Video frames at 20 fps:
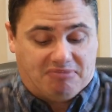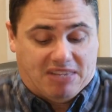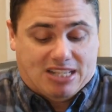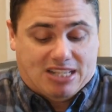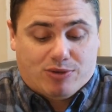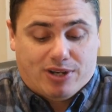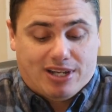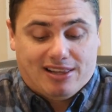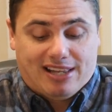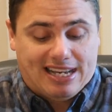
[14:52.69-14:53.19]

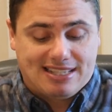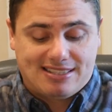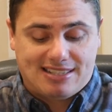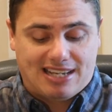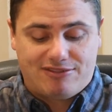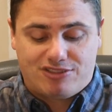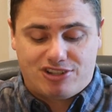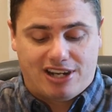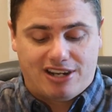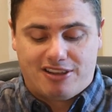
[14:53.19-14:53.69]
It's what he likes.
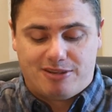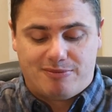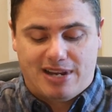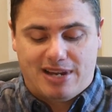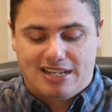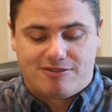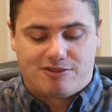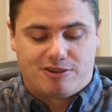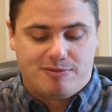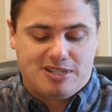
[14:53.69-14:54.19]
I've tried other
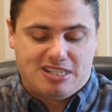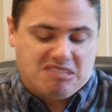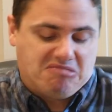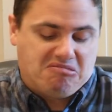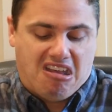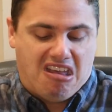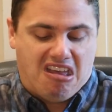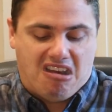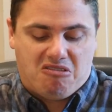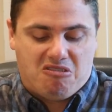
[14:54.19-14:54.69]
masks for him. He said,
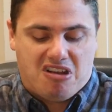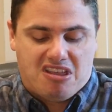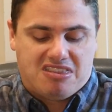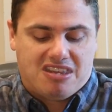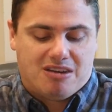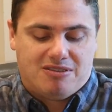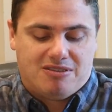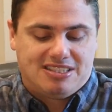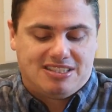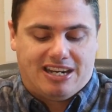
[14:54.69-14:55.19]
nah, I don't want
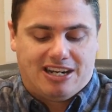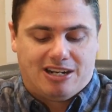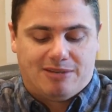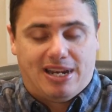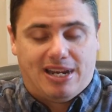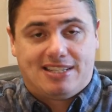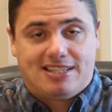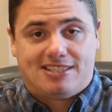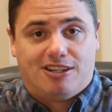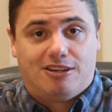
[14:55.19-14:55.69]
that. I want tiger
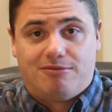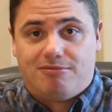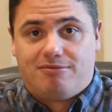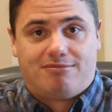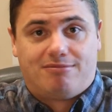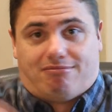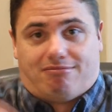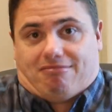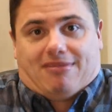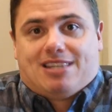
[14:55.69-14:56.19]
mask. So
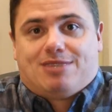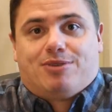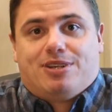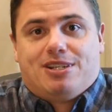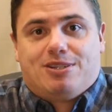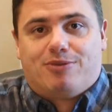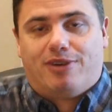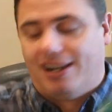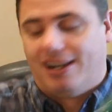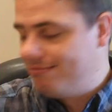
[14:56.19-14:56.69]
that's what
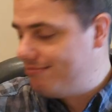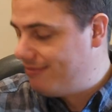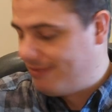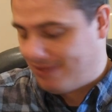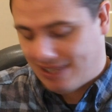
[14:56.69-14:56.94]
he's wearing.